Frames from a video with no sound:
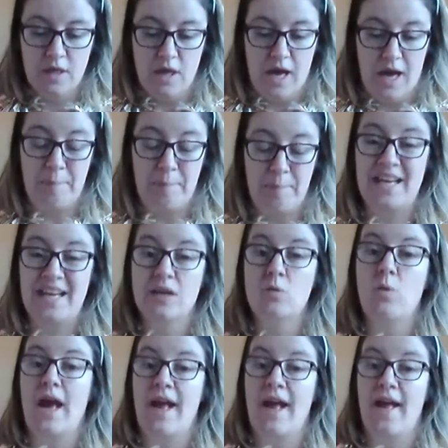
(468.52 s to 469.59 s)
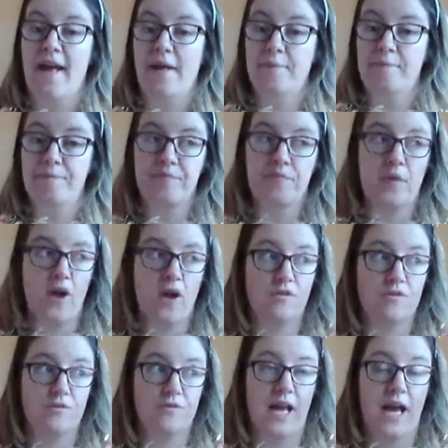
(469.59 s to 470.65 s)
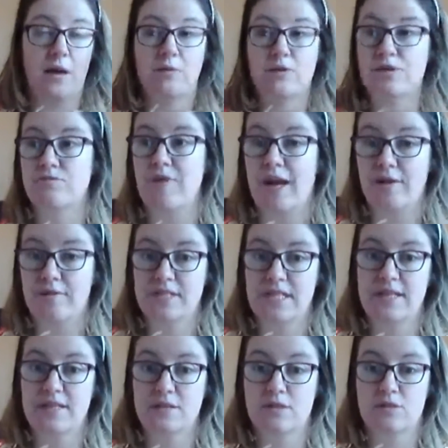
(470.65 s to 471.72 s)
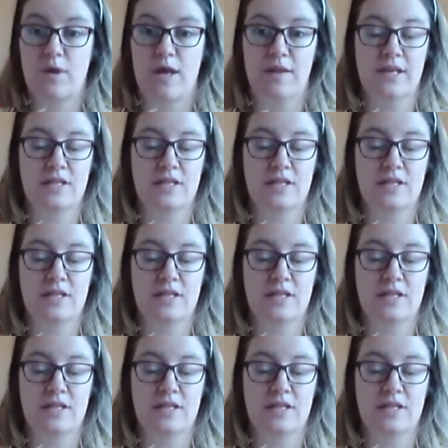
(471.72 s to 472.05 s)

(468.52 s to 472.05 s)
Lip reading: And being aware of our surroundings as well,